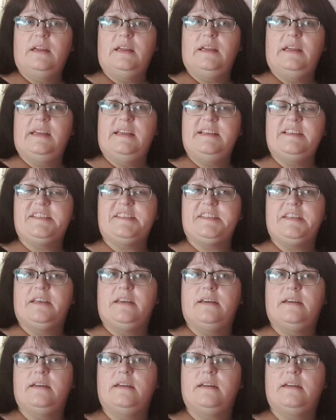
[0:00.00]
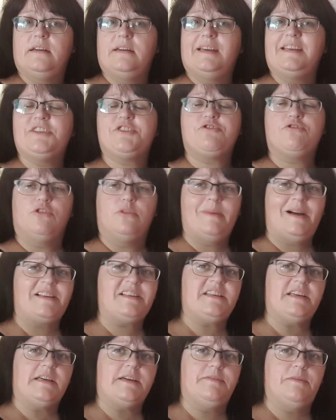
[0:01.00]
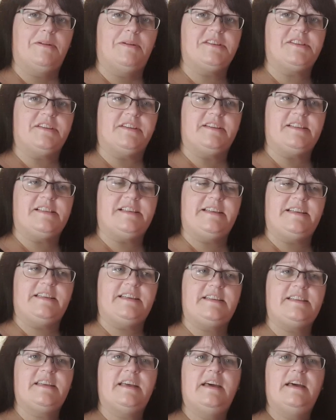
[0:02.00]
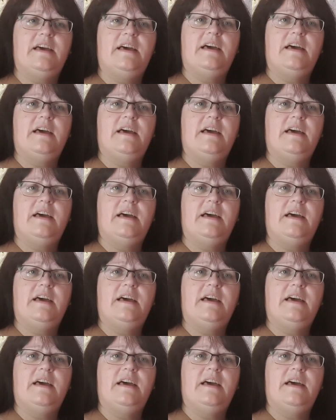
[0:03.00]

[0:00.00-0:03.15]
is traumatic for plus size ladies.